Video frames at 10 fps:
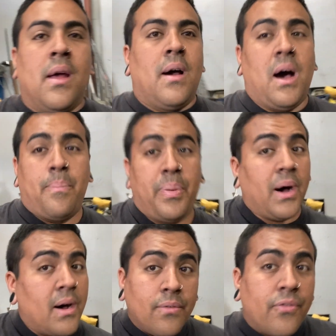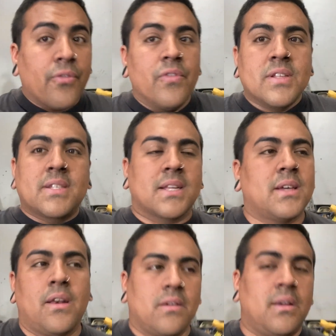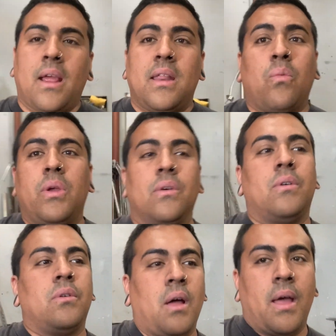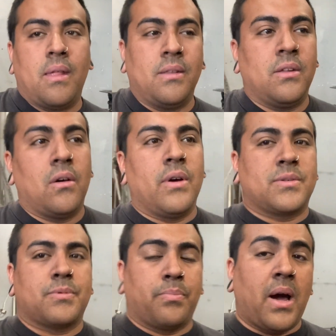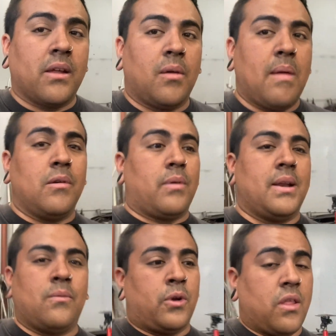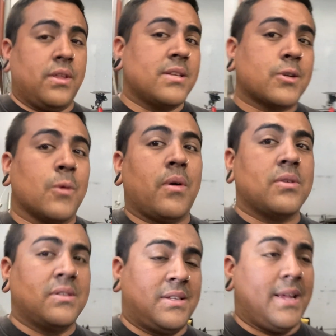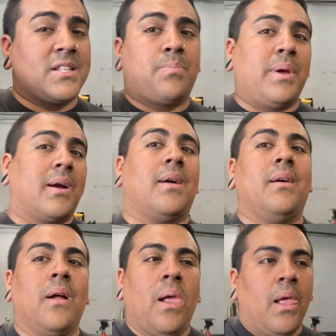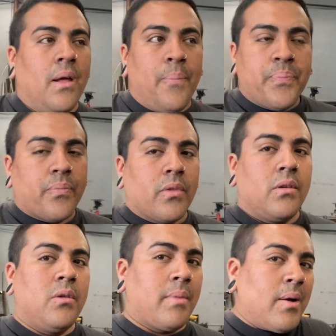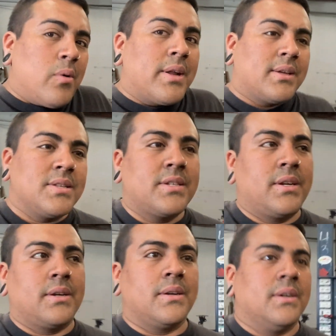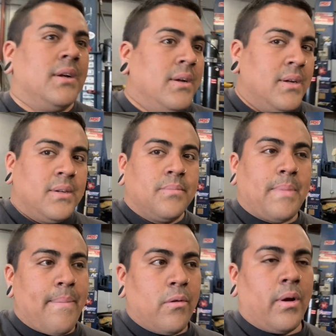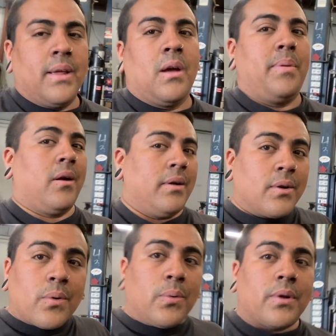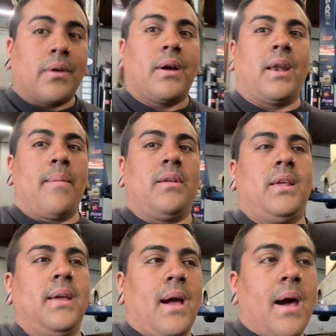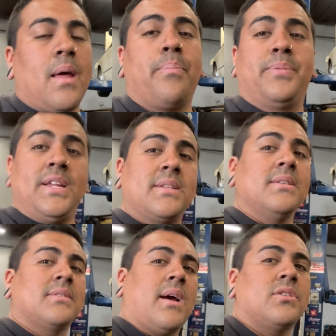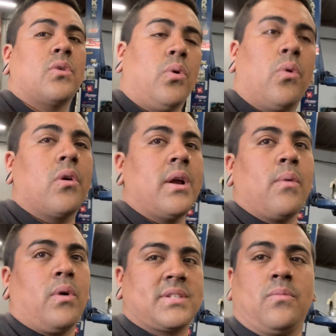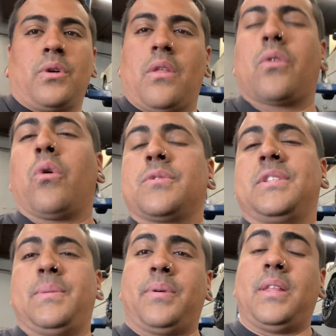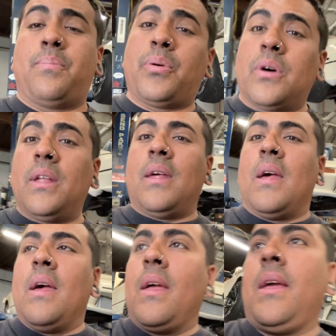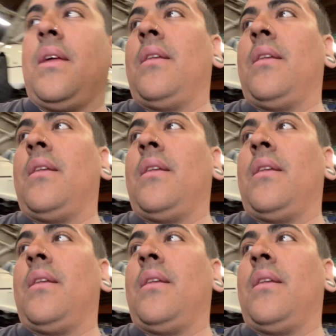above 680 wheel and, you know, is planning on maybe running one of these turbos and it's bigger, you might want to consider maybe running a bigger intercooler. And I mean, he had a decent sized core. It wasn't one of the cores we typically put in